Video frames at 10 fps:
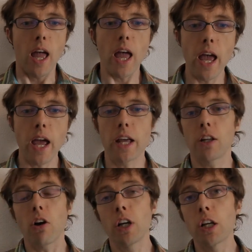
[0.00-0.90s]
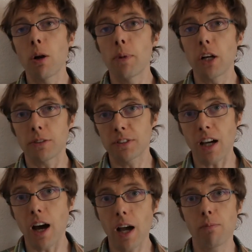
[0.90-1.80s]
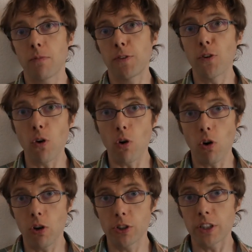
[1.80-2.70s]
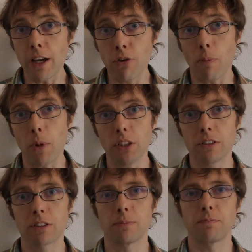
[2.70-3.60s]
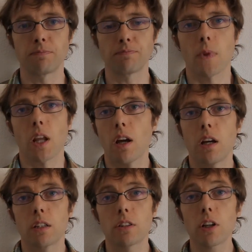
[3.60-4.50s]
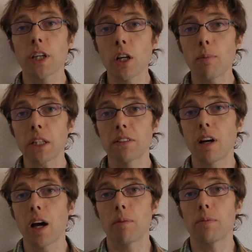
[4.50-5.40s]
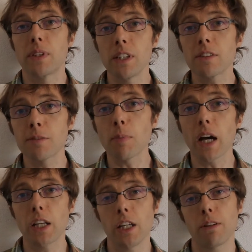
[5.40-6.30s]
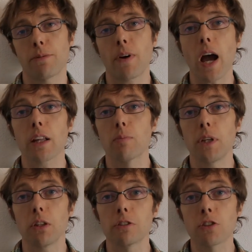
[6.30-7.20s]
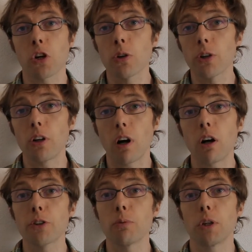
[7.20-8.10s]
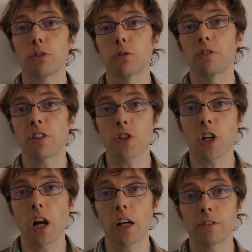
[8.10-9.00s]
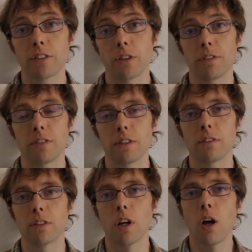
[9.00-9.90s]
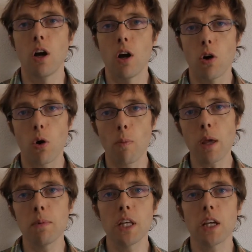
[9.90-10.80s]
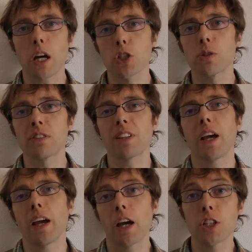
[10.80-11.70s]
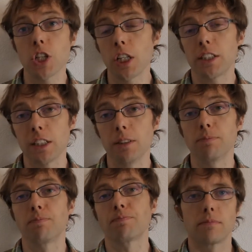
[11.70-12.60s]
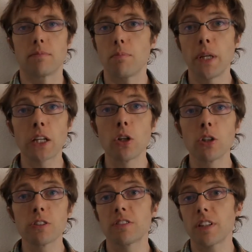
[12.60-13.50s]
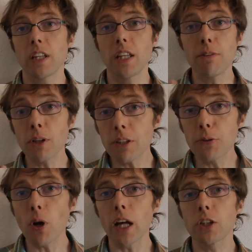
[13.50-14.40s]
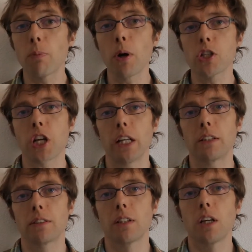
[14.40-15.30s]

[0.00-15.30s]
and a little bit of time for the development. Talking about time, this might in fact be a stronger argument to such cloud services. Or maybe I should say agility. Because even if you had the budget,